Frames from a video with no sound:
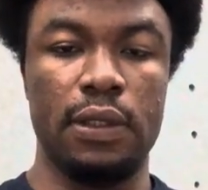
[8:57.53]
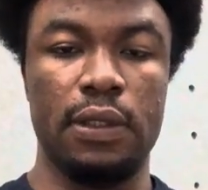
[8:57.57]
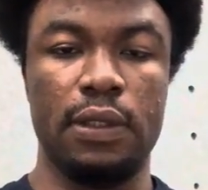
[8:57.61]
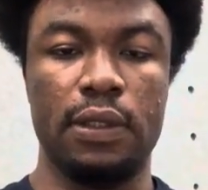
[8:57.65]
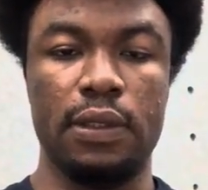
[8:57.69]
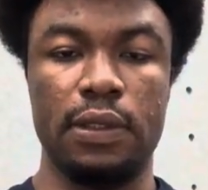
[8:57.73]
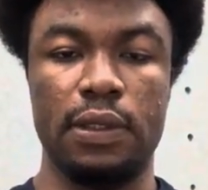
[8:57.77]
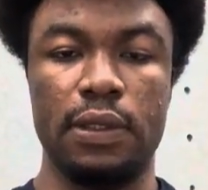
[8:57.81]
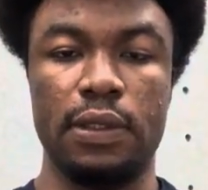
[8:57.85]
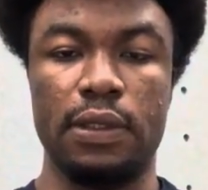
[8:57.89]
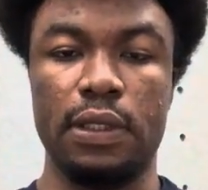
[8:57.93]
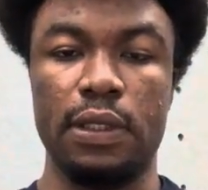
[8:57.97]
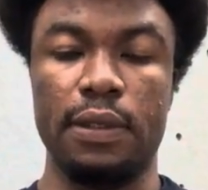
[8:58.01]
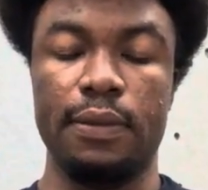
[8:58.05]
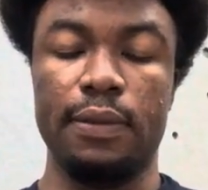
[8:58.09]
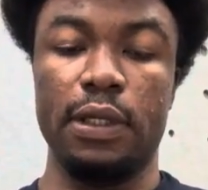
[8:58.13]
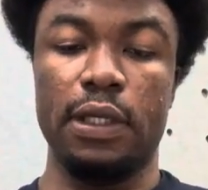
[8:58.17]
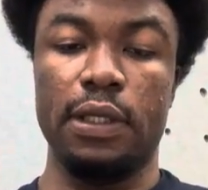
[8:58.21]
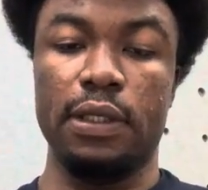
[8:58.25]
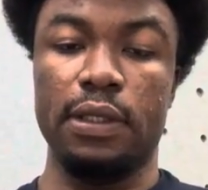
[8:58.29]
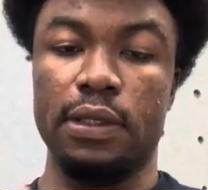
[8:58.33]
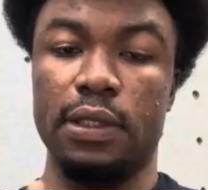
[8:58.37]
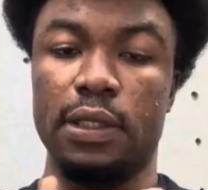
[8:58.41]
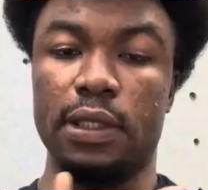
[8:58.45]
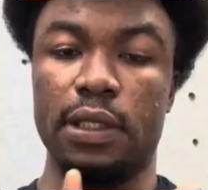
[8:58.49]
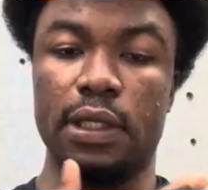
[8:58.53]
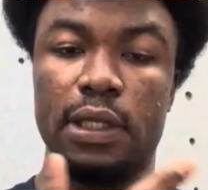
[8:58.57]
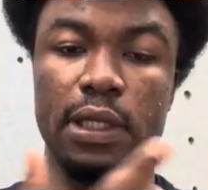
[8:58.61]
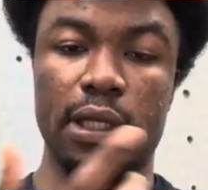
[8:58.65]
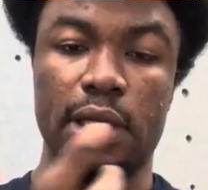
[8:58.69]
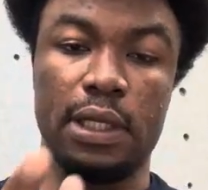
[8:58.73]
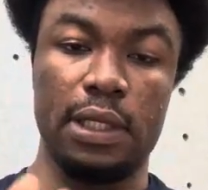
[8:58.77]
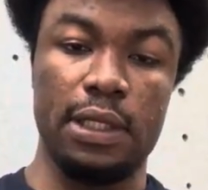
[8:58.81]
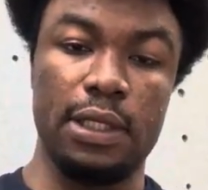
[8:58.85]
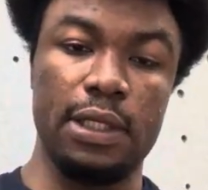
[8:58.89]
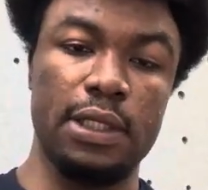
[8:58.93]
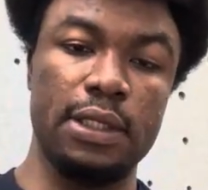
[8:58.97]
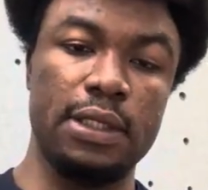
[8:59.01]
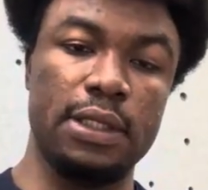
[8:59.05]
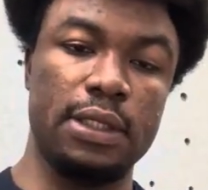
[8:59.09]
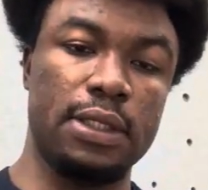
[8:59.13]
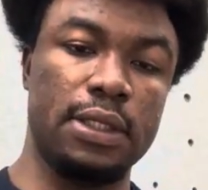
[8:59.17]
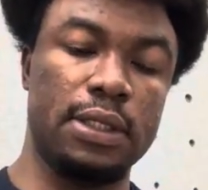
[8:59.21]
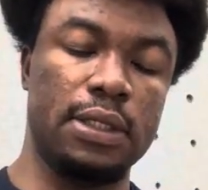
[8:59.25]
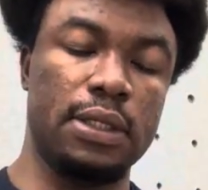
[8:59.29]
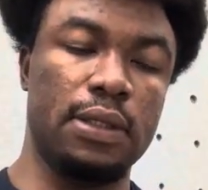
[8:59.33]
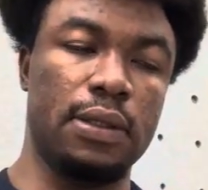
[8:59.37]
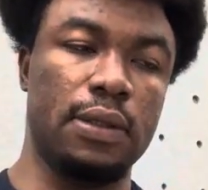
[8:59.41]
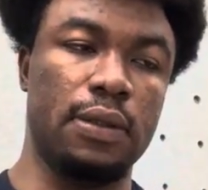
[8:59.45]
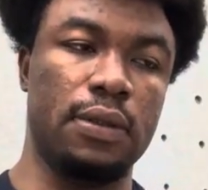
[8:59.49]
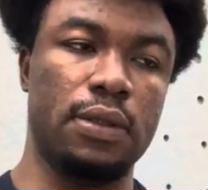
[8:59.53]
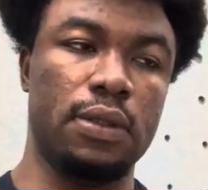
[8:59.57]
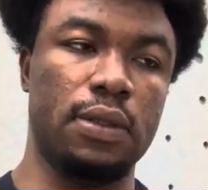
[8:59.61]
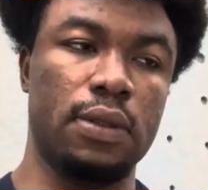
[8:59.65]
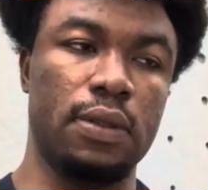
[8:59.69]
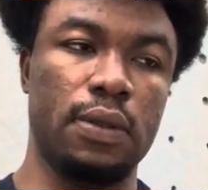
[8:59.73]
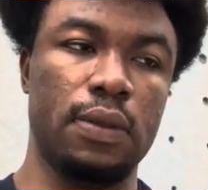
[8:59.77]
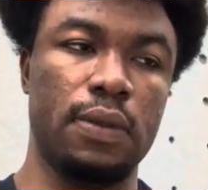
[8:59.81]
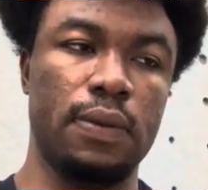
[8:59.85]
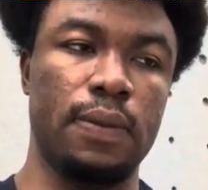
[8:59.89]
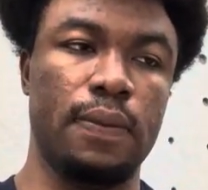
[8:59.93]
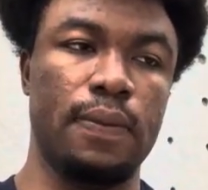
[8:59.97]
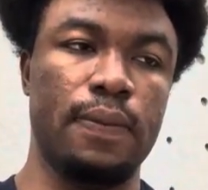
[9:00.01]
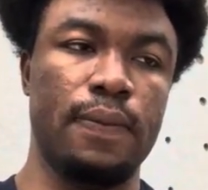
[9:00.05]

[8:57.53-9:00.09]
system, and the alerts also.